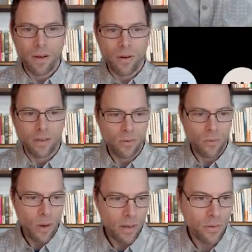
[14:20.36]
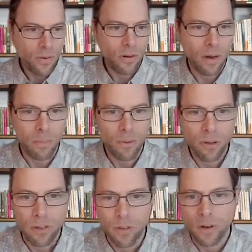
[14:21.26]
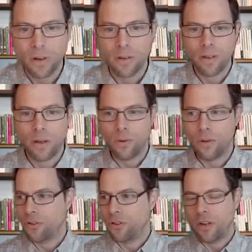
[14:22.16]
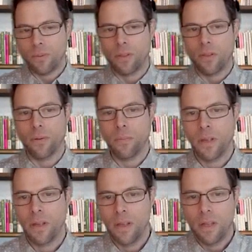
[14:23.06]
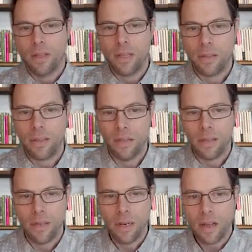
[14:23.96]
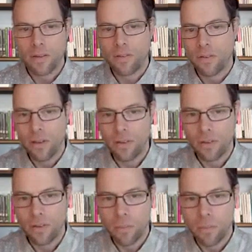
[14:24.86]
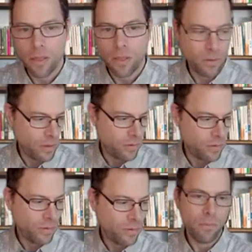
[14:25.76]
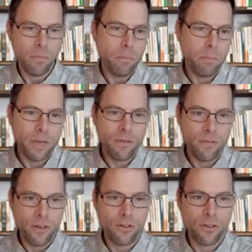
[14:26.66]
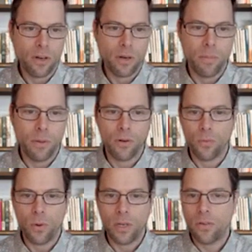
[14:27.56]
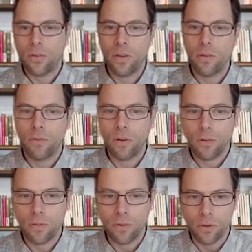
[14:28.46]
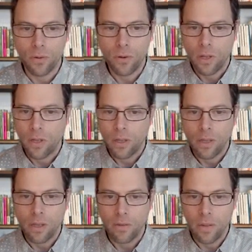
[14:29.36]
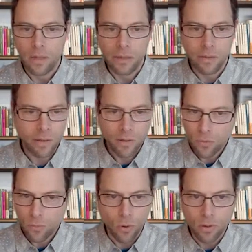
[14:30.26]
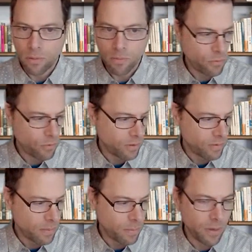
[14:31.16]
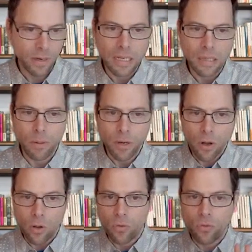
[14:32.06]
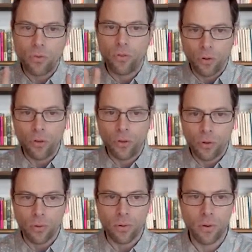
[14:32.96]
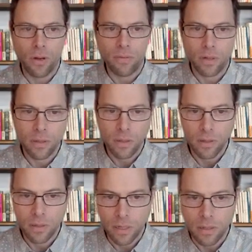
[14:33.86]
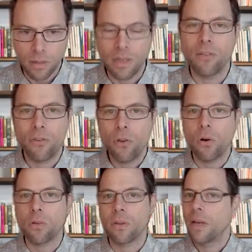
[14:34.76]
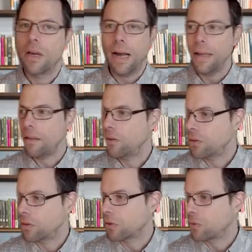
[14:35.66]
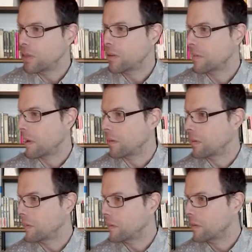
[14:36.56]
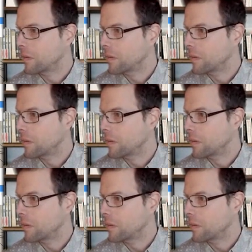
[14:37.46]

Okay, so whilst you're uploading, colleagues, I will share with you that in class, this method is beneficial because what you see in front of you is that this work, for example, here, it belongs to you, whoever did it, it's yours. I cannot criticize it.